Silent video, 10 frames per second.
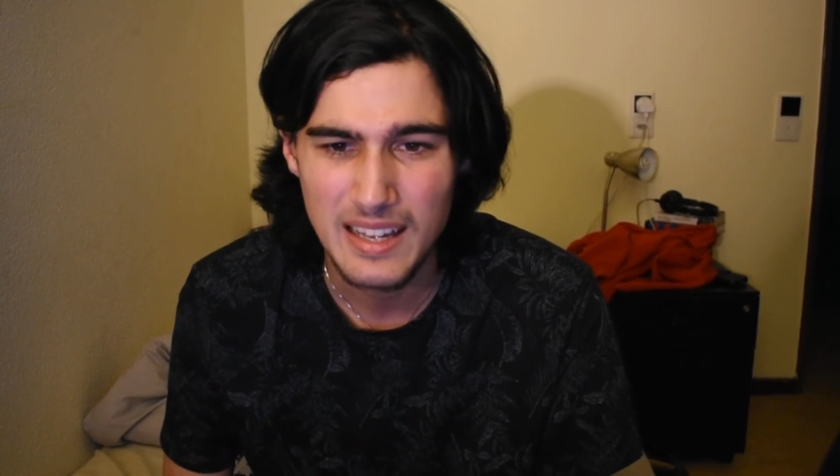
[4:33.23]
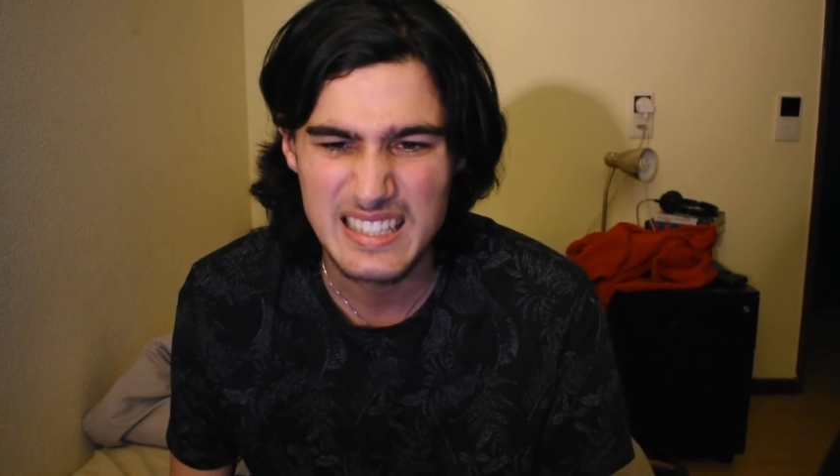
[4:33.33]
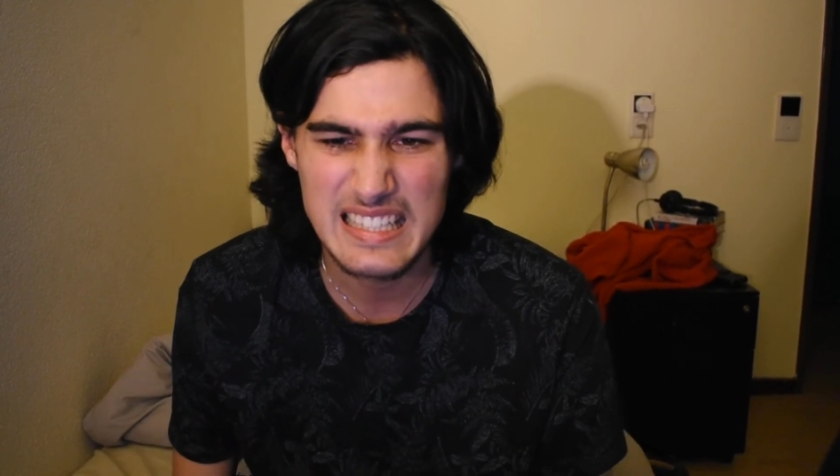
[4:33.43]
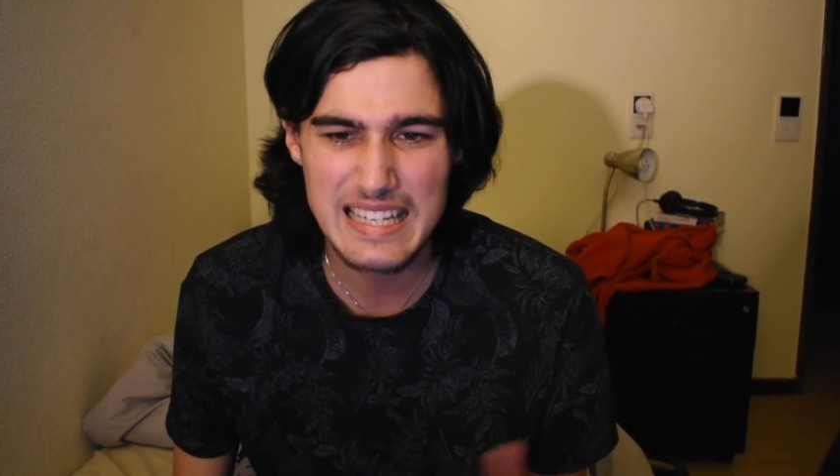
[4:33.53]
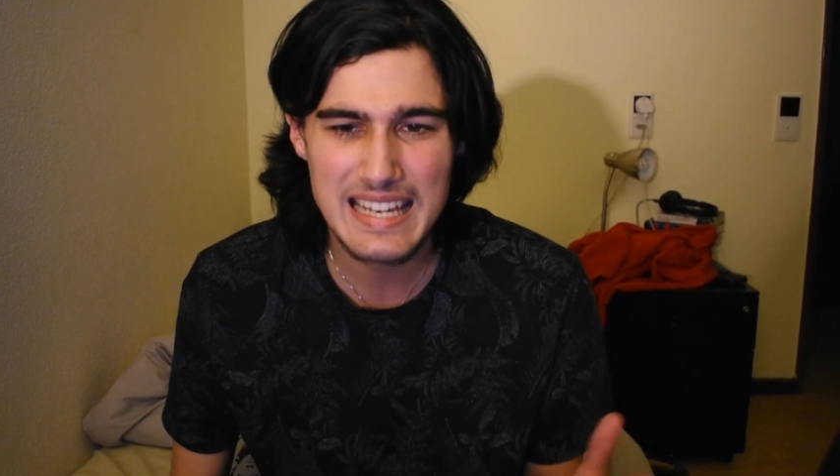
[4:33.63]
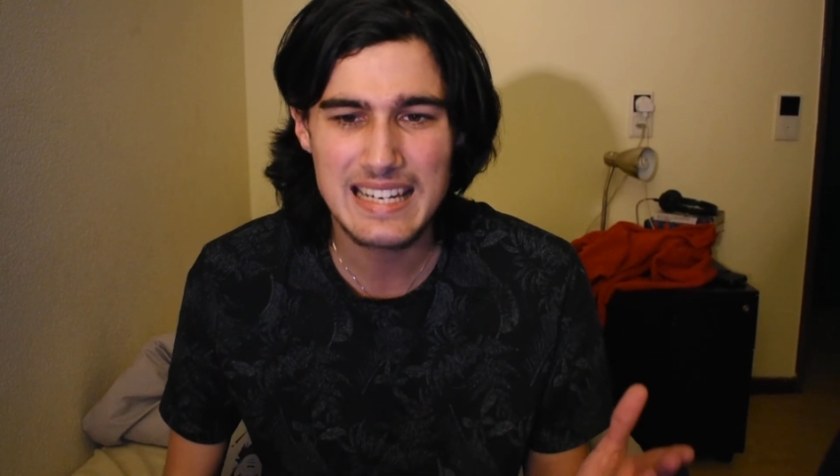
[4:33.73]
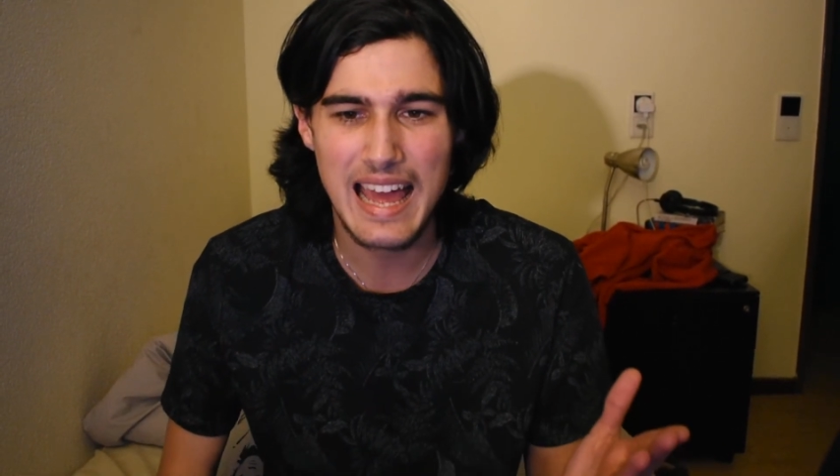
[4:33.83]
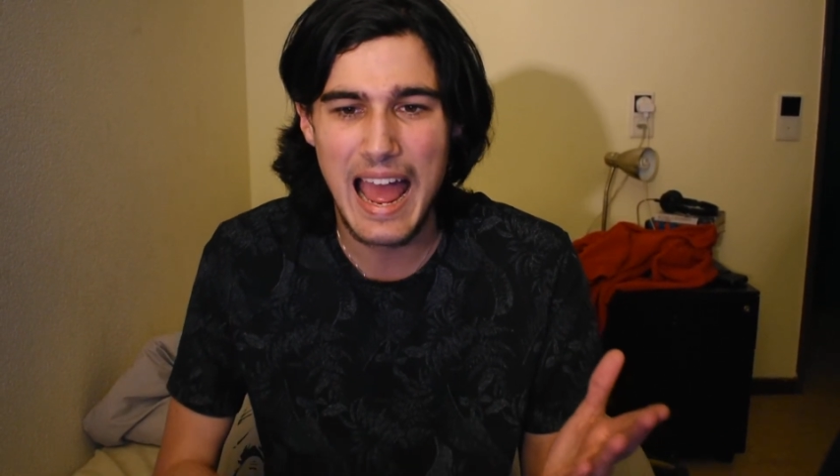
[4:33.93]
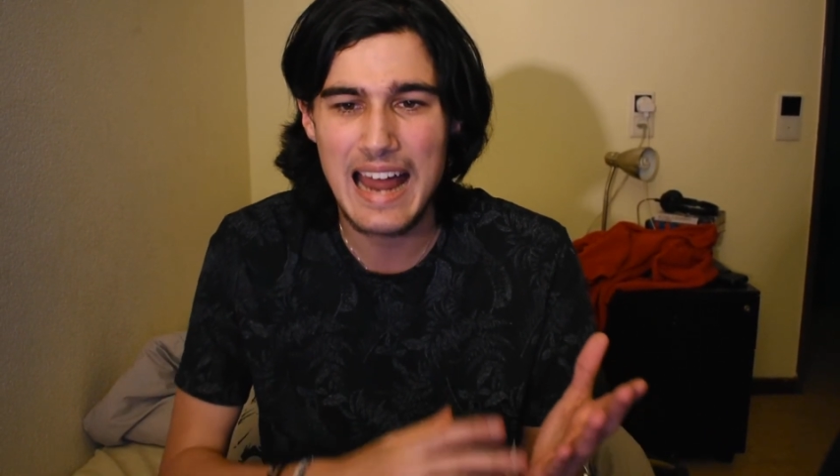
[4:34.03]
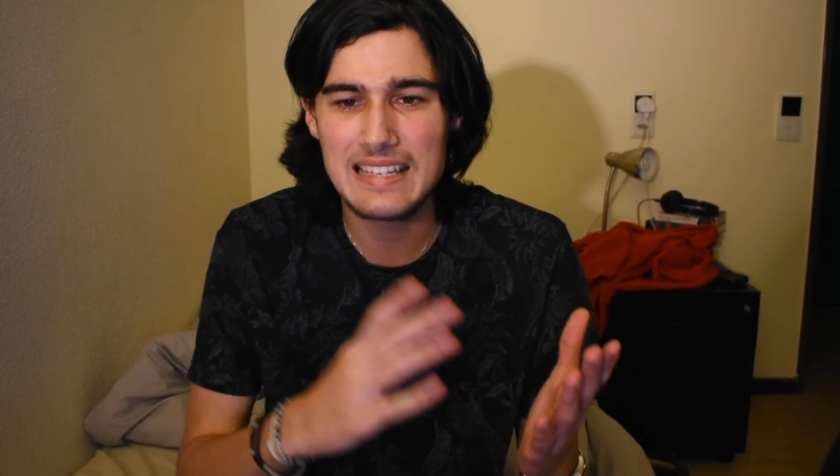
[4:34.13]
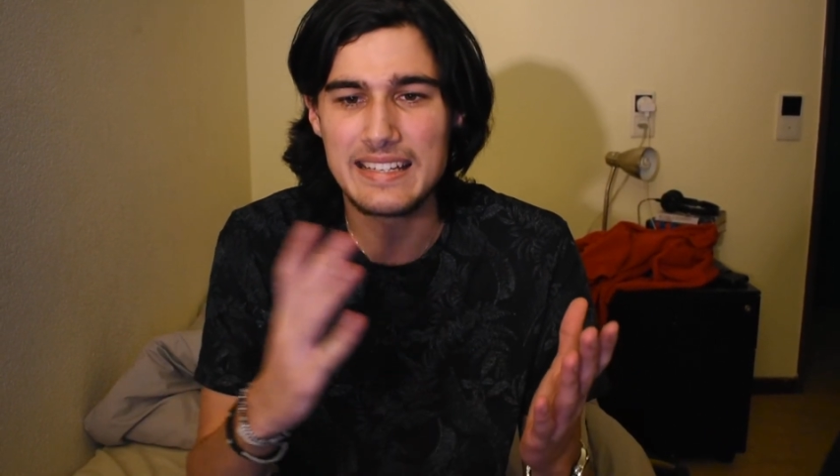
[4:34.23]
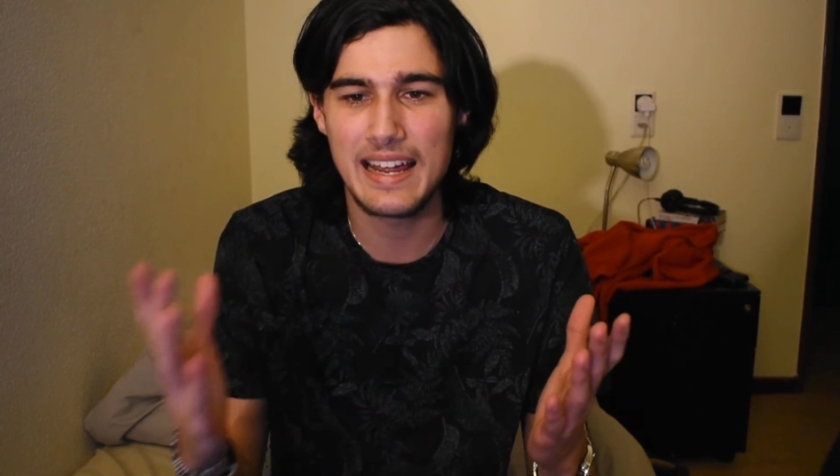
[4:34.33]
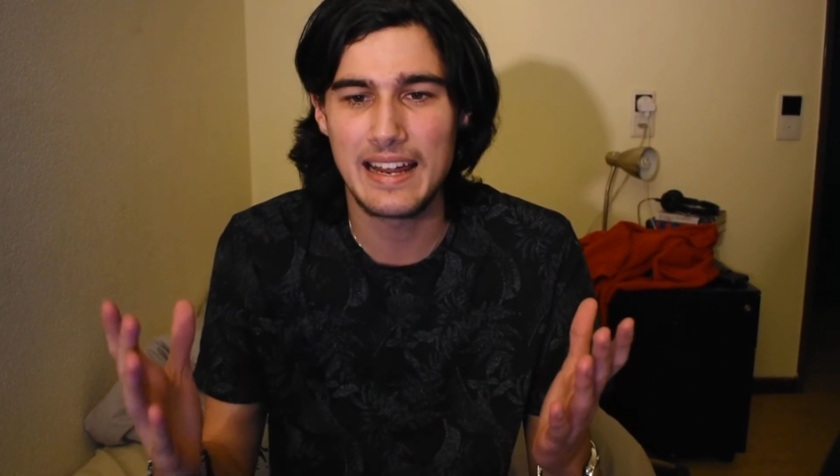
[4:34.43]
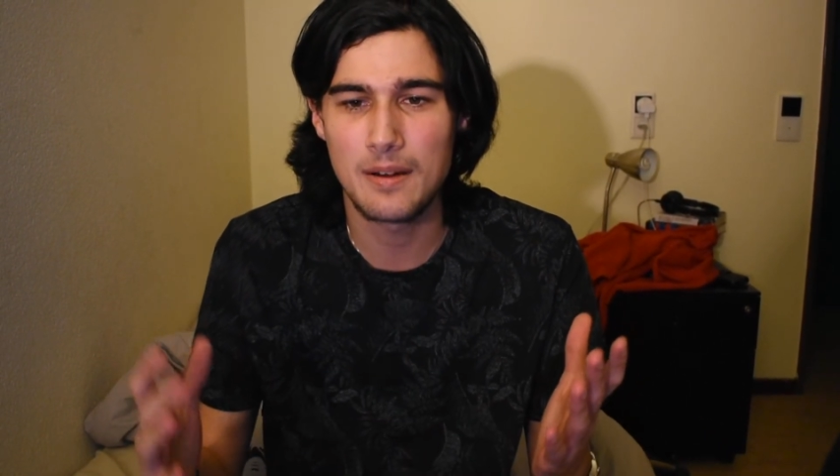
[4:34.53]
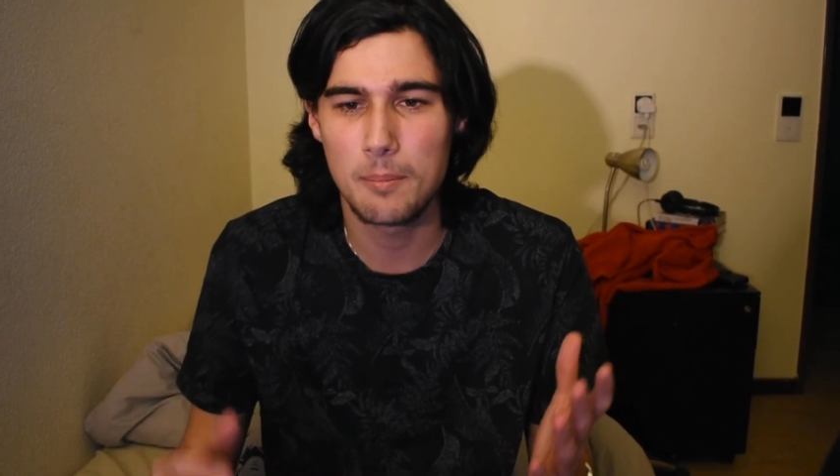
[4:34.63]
the yin and yang,